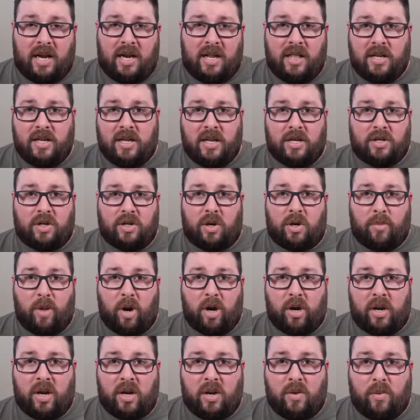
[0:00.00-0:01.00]
into the digital
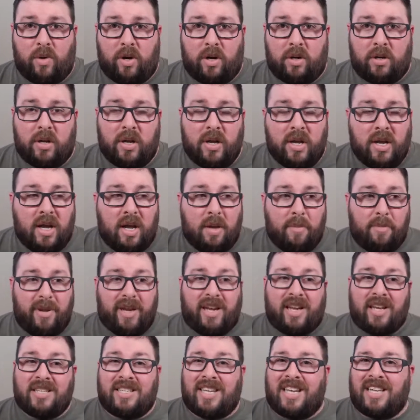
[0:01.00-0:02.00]
marketing world,
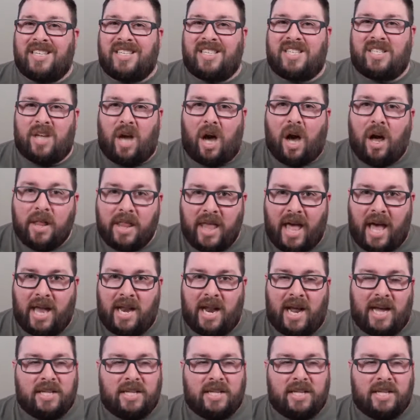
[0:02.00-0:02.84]
because I saw that.